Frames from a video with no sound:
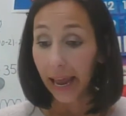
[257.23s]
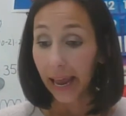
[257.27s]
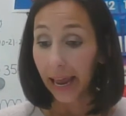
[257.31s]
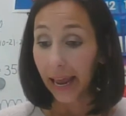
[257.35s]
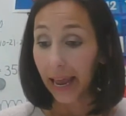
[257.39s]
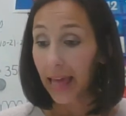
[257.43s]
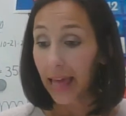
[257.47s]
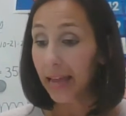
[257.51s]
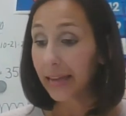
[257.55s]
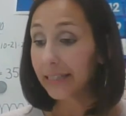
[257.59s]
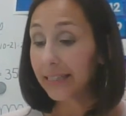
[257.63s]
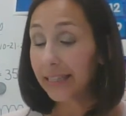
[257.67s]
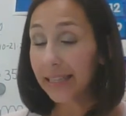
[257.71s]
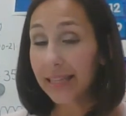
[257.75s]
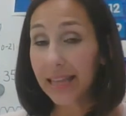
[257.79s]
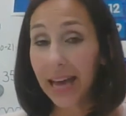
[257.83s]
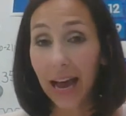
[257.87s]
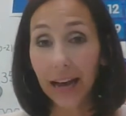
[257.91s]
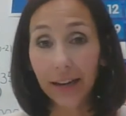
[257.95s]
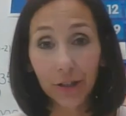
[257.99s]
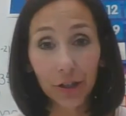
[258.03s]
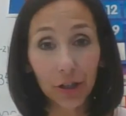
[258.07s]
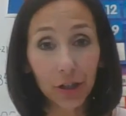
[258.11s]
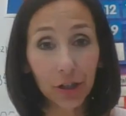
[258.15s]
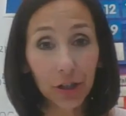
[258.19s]
And
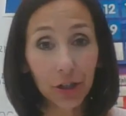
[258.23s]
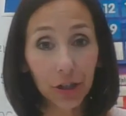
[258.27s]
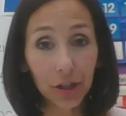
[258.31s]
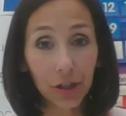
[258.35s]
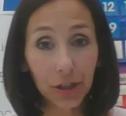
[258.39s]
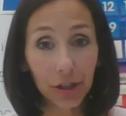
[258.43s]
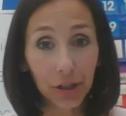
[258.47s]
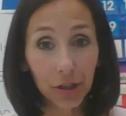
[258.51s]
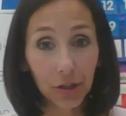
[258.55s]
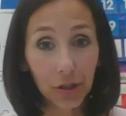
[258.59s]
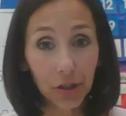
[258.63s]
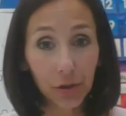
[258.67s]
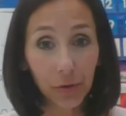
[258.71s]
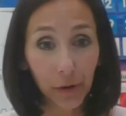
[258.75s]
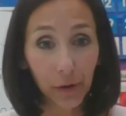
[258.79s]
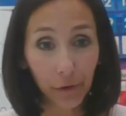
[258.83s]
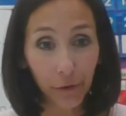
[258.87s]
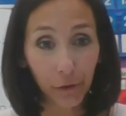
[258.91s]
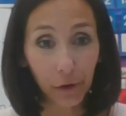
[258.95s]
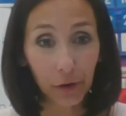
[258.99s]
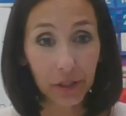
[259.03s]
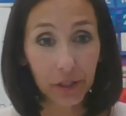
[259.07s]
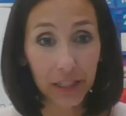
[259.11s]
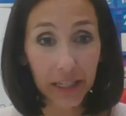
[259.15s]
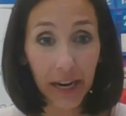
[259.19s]
that should do it
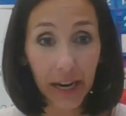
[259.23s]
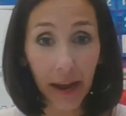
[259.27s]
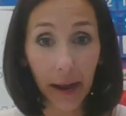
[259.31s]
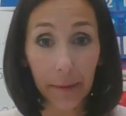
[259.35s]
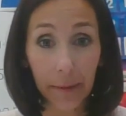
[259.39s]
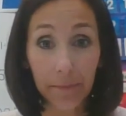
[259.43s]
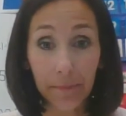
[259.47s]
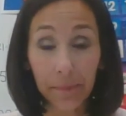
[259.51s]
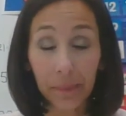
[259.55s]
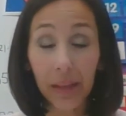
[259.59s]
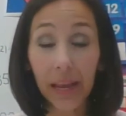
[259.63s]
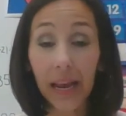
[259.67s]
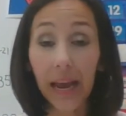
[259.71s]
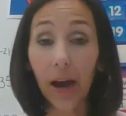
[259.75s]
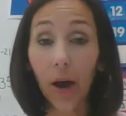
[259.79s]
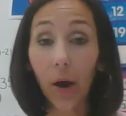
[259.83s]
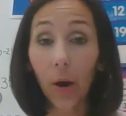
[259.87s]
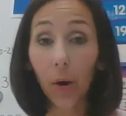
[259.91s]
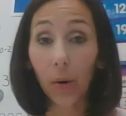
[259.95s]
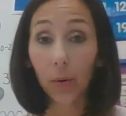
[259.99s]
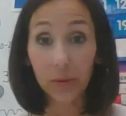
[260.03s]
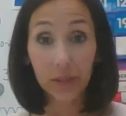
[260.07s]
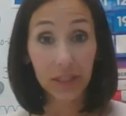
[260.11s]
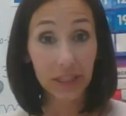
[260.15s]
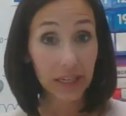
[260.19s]
for today.
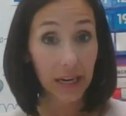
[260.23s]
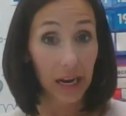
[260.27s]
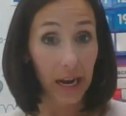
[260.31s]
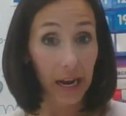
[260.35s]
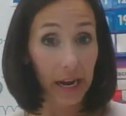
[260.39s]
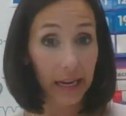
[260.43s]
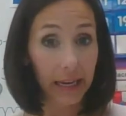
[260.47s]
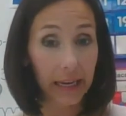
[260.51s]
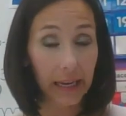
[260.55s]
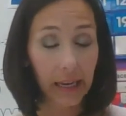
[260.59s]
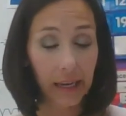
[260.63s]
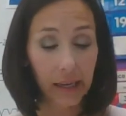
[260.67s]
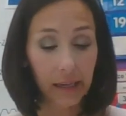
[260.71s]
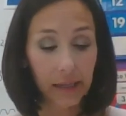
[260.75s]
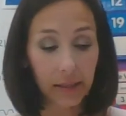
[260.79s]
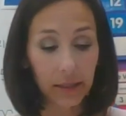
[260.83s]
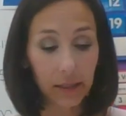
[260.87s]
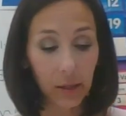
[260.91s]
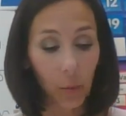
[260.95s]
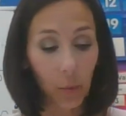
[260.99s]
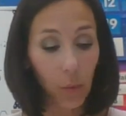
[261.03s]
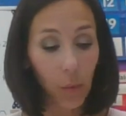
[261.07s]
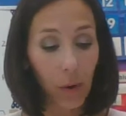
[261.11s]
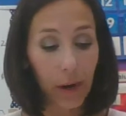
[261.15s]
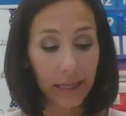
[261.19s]
Oh, today is
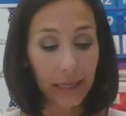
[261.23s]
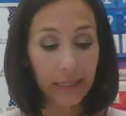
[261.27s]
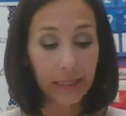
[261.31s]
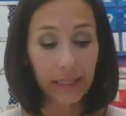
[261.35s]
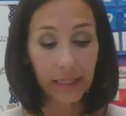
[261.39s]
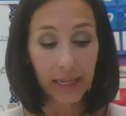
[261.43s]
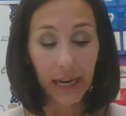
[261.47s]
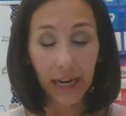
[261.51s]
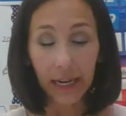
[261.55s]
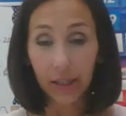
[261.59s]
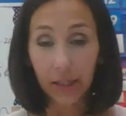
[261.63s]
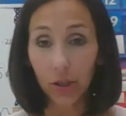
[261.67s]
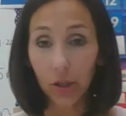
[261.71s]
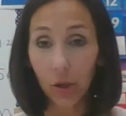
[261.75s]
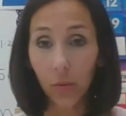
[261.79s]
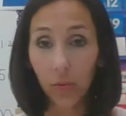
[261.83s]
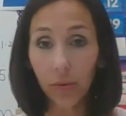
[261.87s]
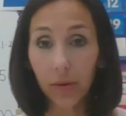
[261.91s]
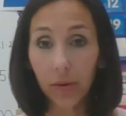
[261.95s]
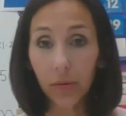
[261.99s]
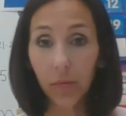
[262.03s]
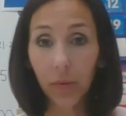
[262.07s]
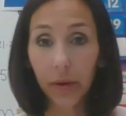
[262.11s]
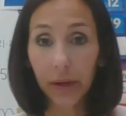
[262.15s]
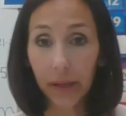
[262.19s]
Wednesday, so
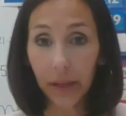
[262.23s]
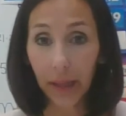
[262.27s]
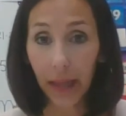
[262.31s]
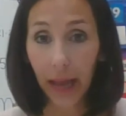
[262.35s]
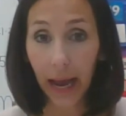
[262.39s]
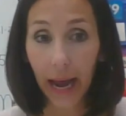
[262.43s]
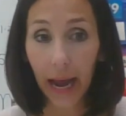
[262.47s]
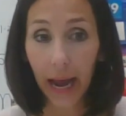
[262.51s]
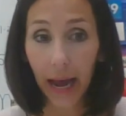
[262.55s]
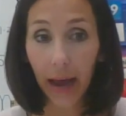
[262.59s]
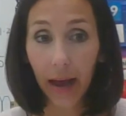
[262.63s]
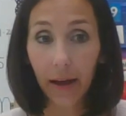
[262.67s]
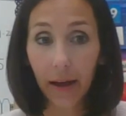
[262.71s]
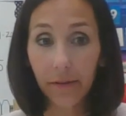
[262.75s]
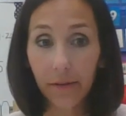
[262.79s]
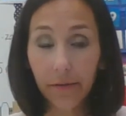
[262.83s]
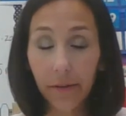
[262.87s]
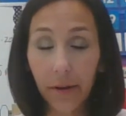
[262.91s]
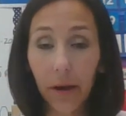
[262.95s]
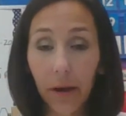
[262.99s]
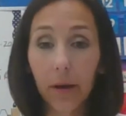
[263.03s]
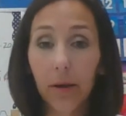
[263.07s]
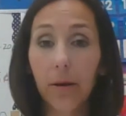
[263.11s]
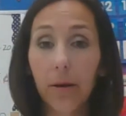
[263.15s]
we will have